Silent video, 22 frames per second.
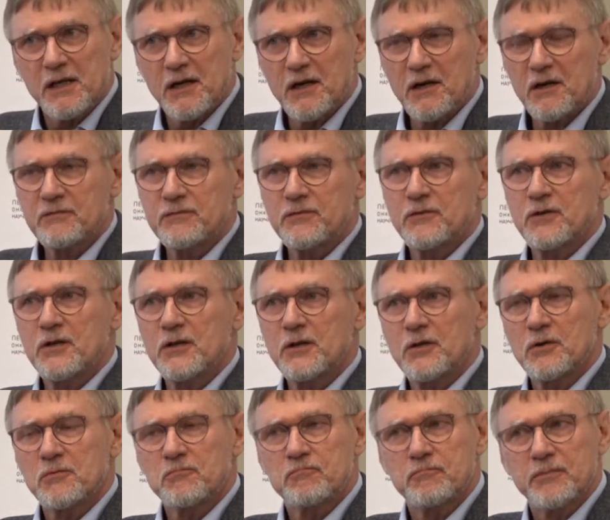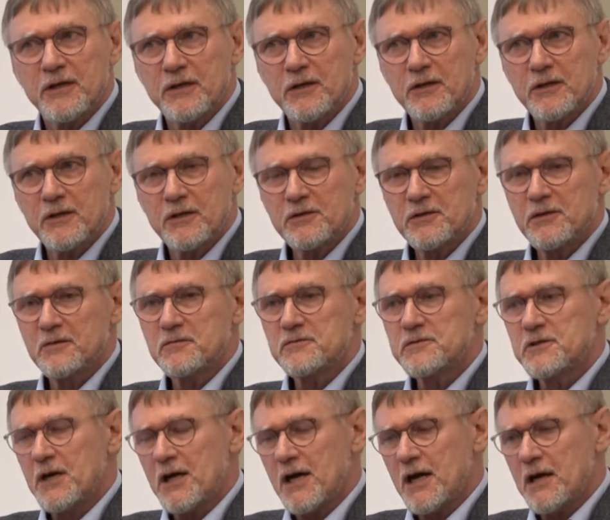carefully long period
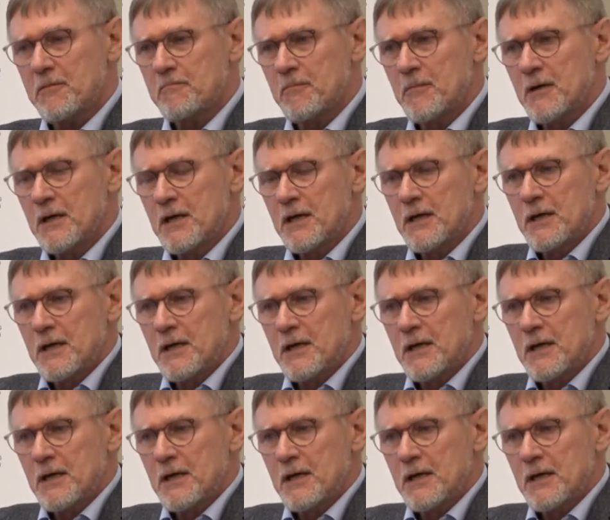of time,